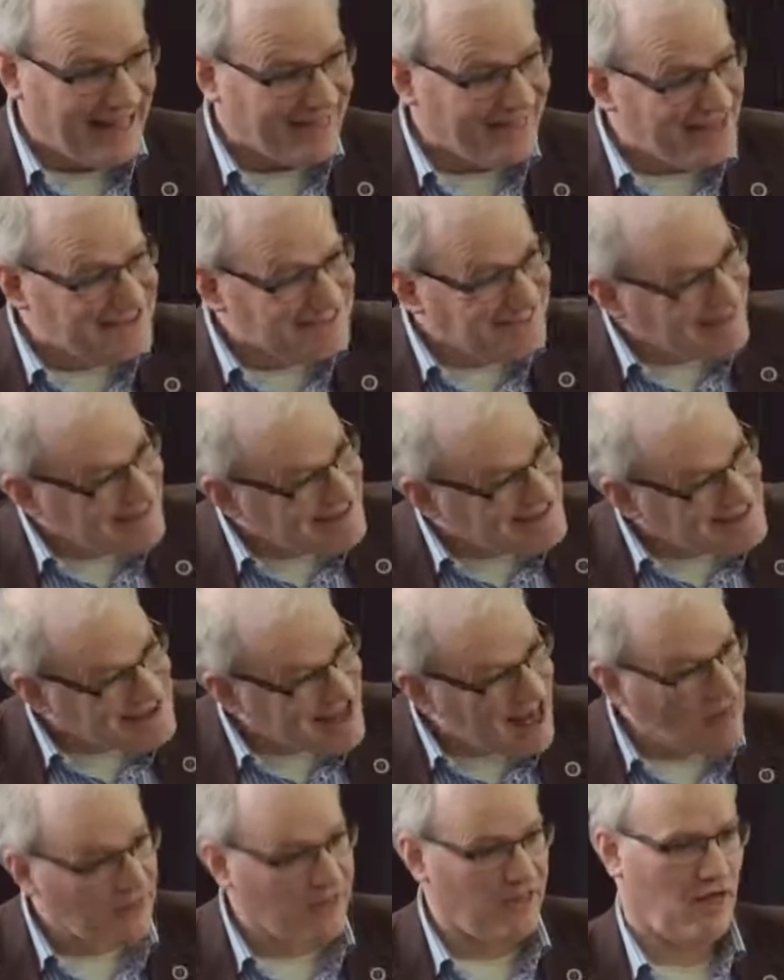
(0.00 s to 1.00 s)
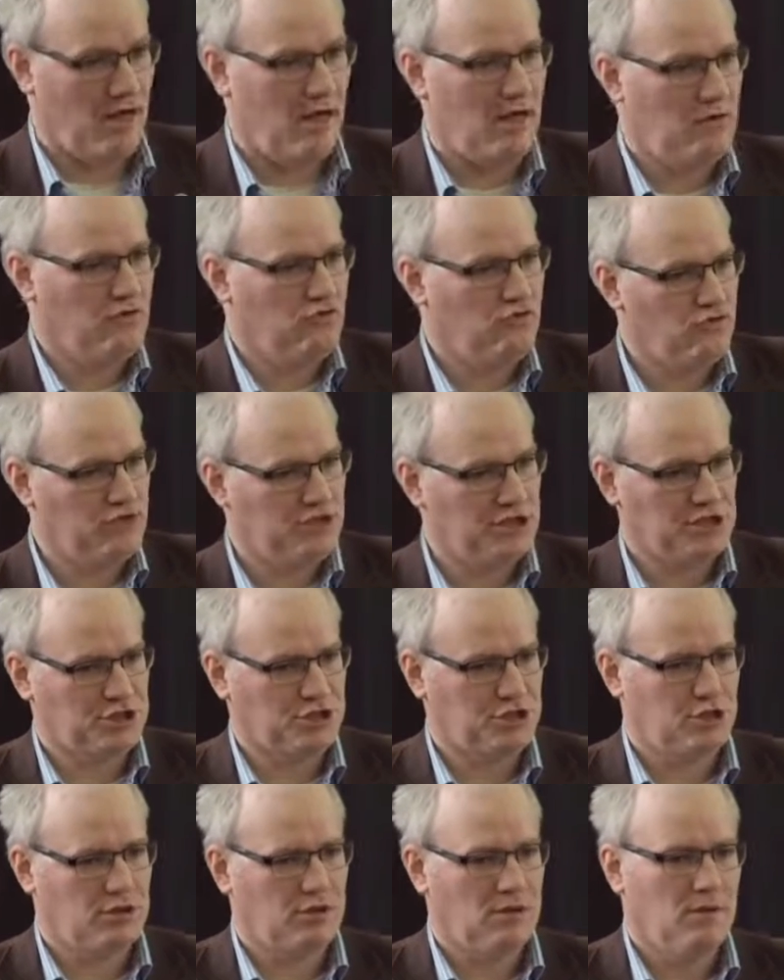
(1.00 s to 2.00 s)
And there's another
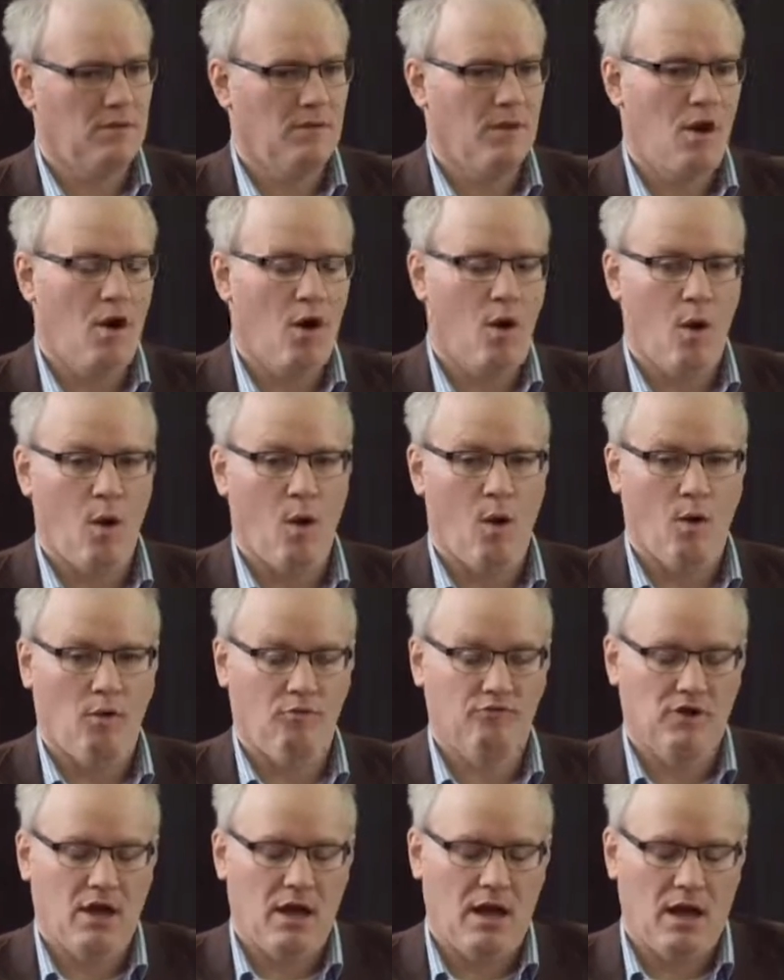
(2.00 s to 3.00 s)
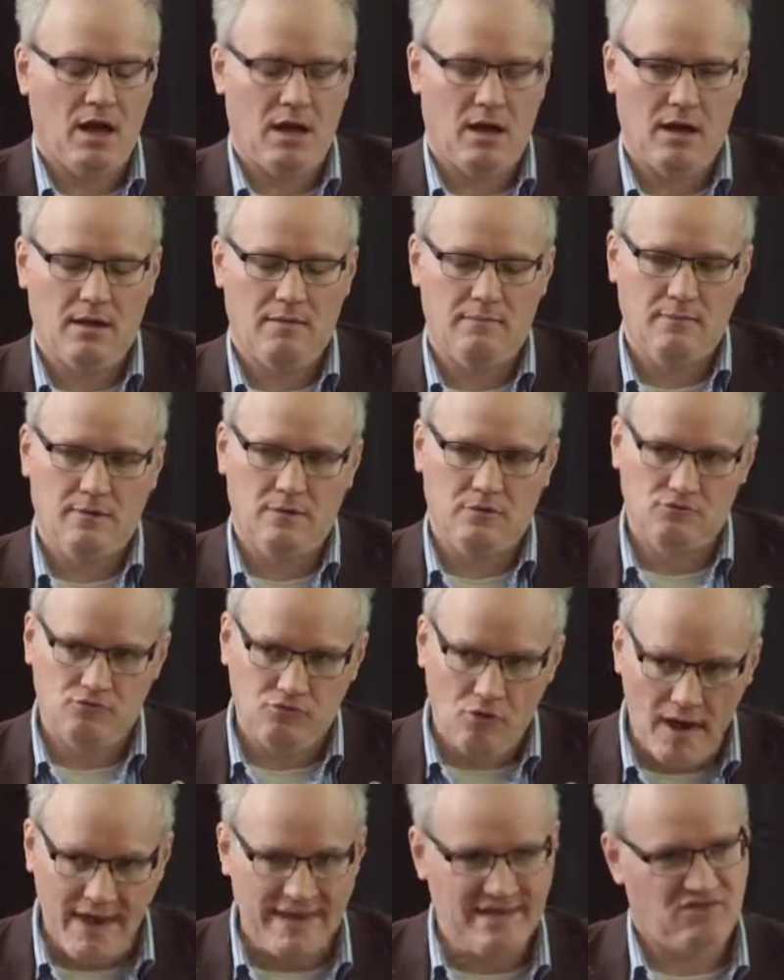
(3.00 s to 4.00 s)
tradition of
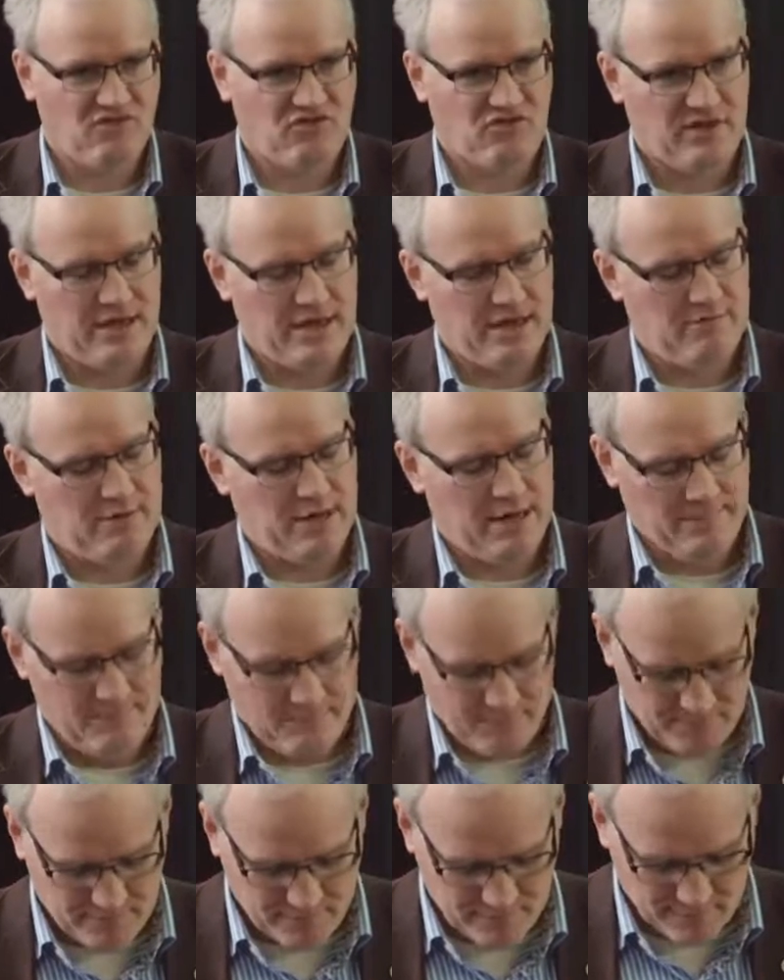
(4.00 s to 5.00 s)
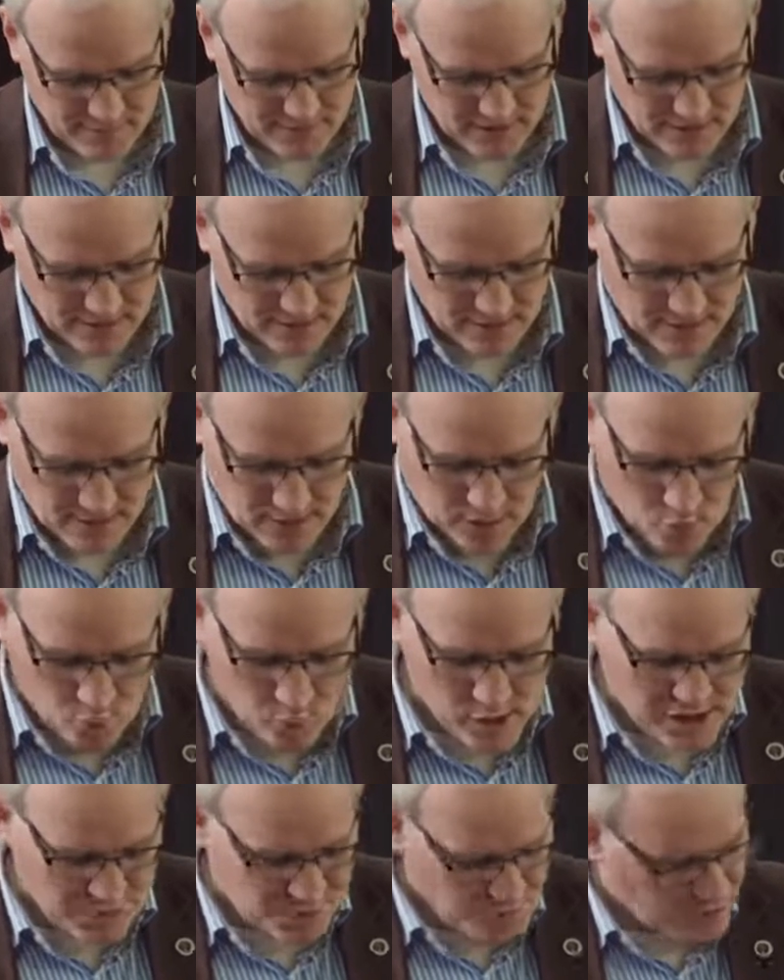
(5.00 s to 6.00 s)
rights theory,
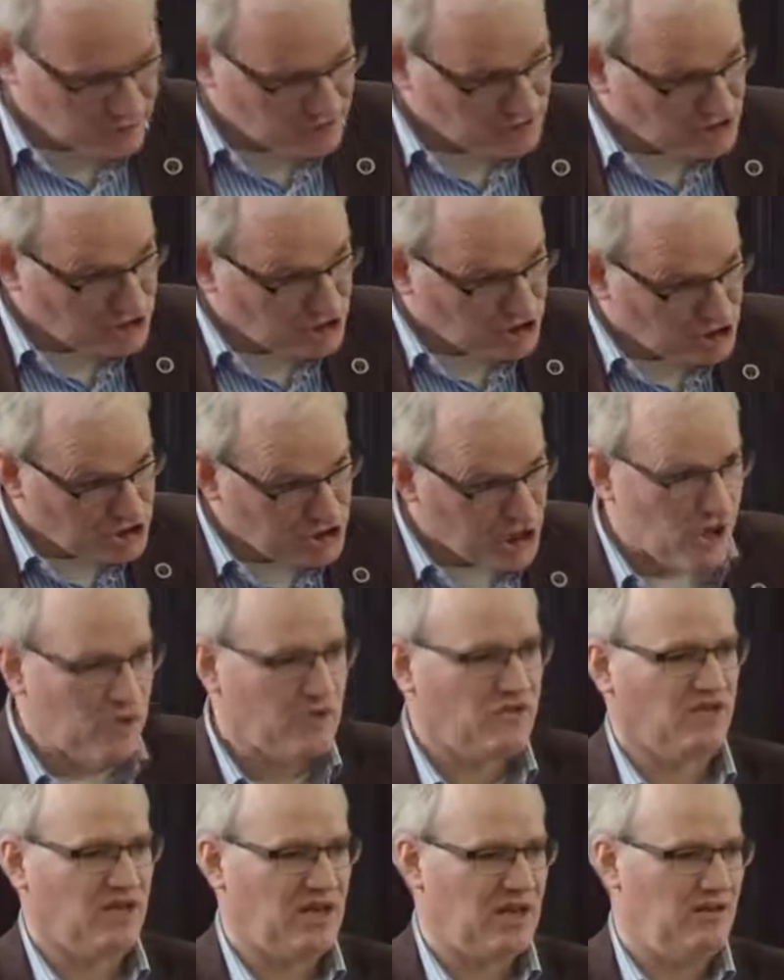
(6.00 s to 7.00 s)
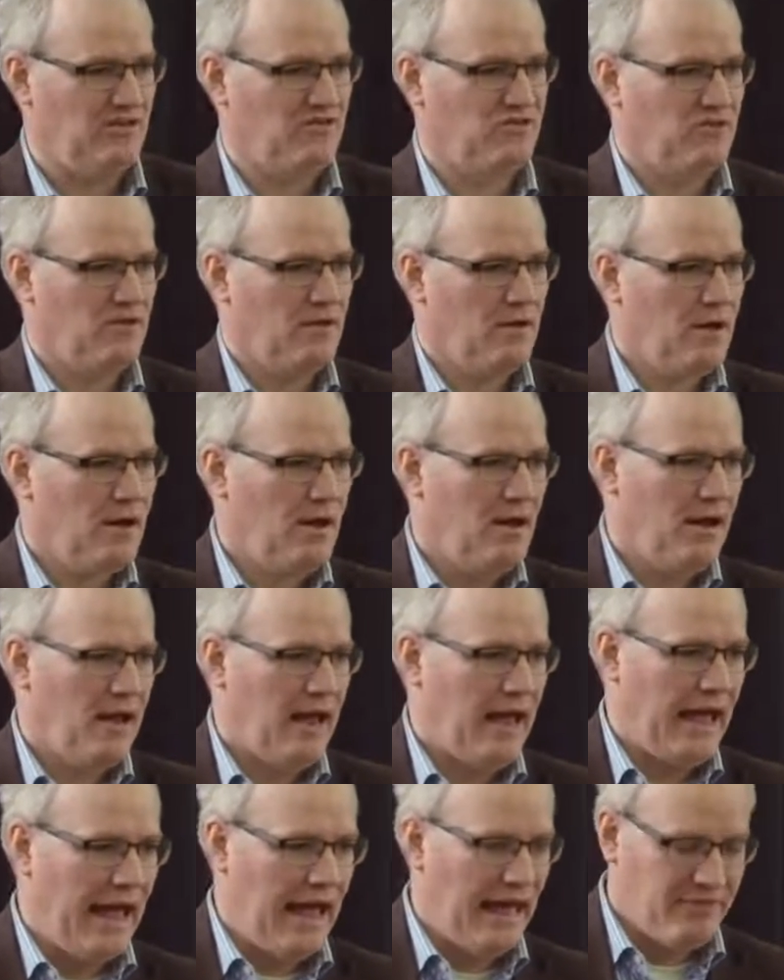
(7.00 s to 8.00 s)
which puts duties
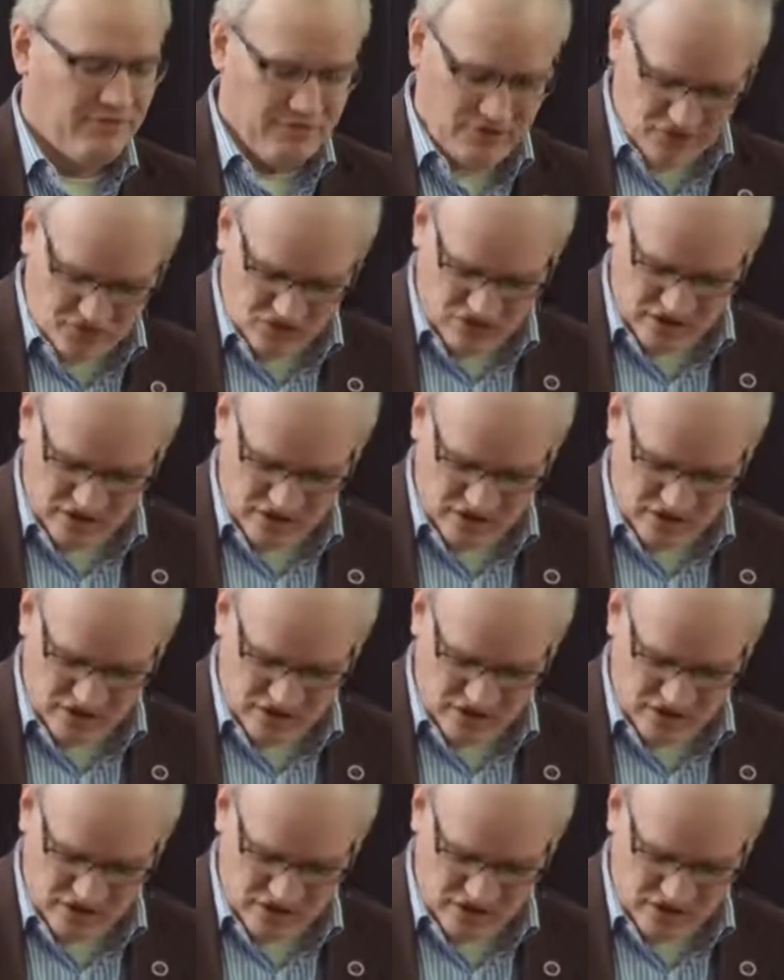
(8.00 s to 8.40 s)
at the